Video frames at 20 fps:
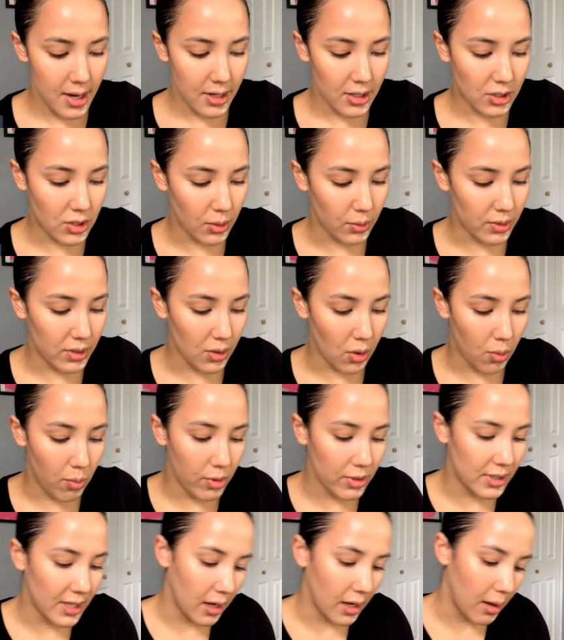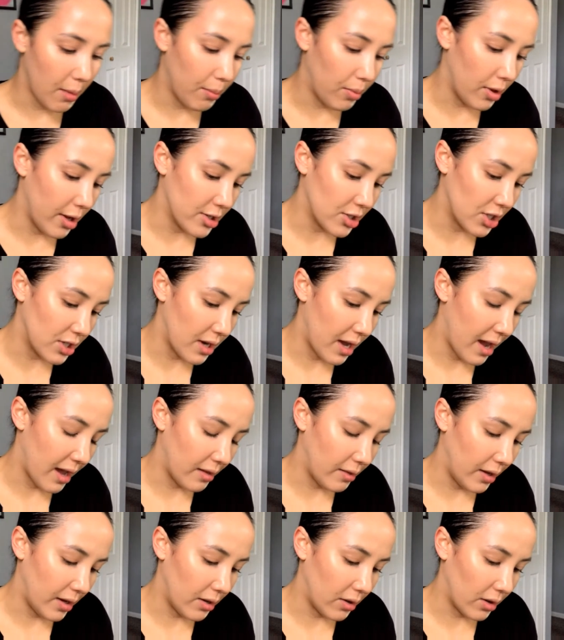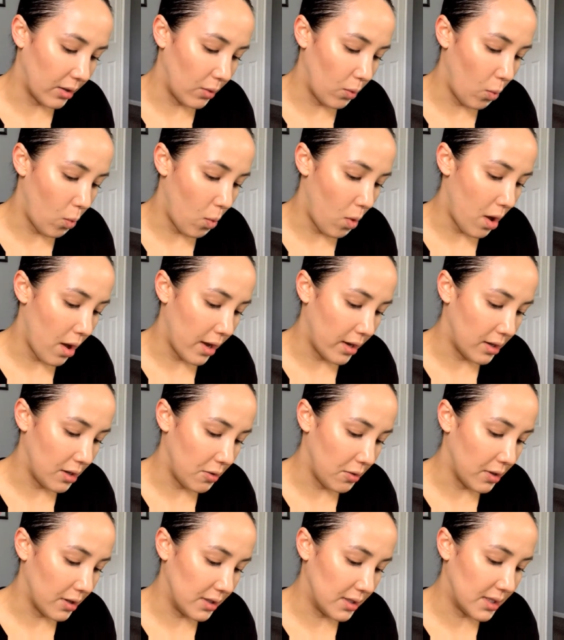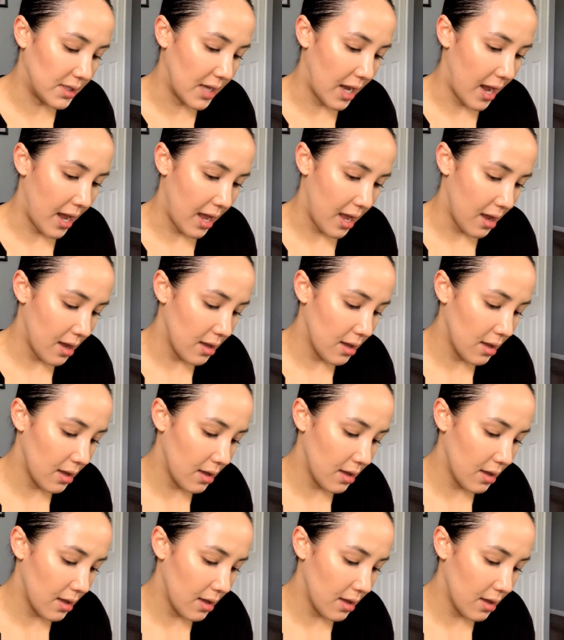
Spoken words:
So it's almost like a blush and highlighter in one, you could say.